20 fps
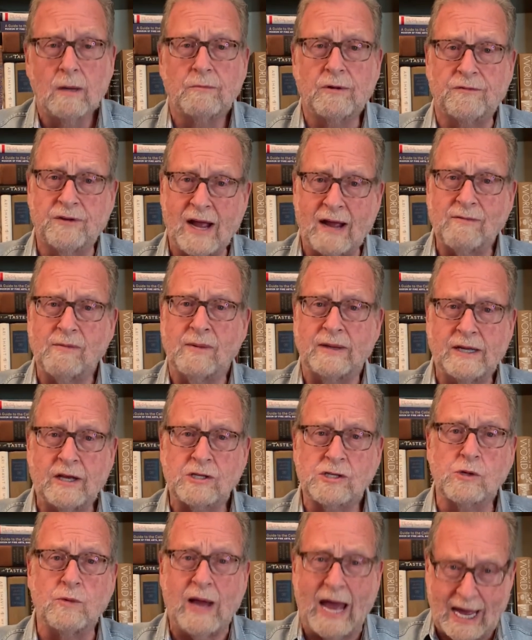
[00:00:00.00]
But for everybody
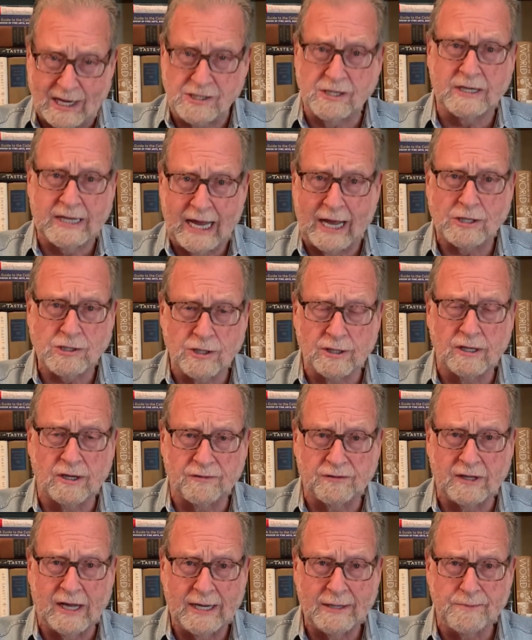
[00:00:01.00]
else who hasn't canceled
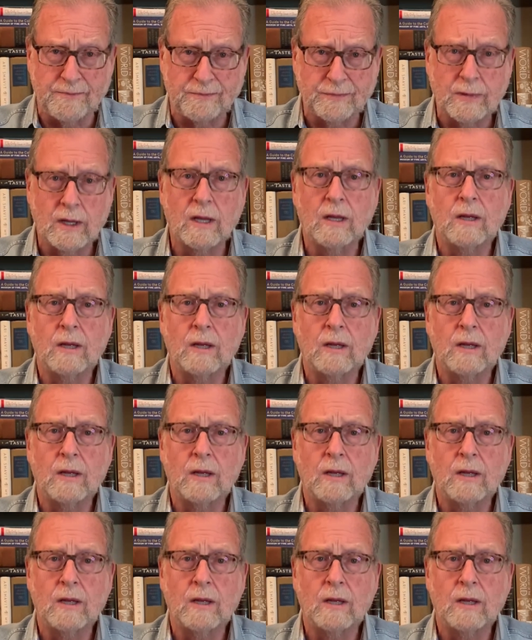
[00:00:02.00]
their flight,